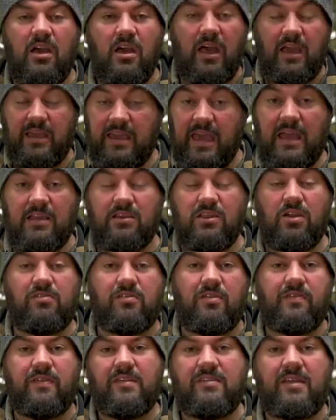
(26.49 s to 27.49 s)
again
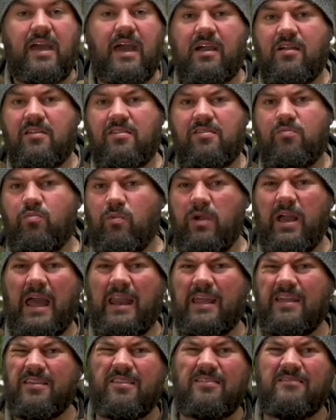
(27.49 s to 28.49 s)
using this axe,
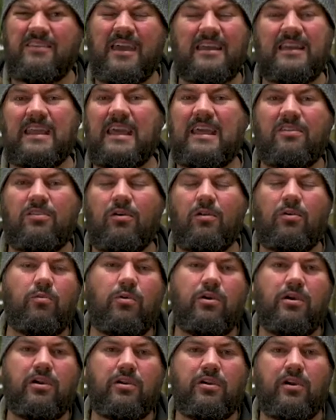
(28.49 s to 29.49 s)
and it's a technique that will
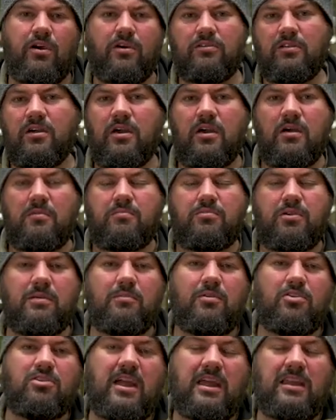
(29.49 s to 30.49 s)
work on pretty
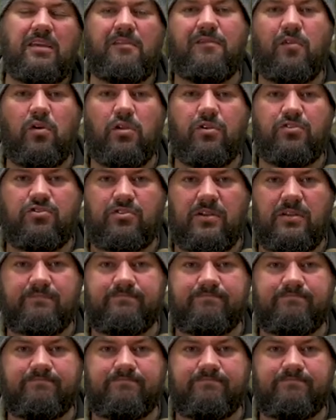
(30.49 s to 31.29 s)
much any fallen tree.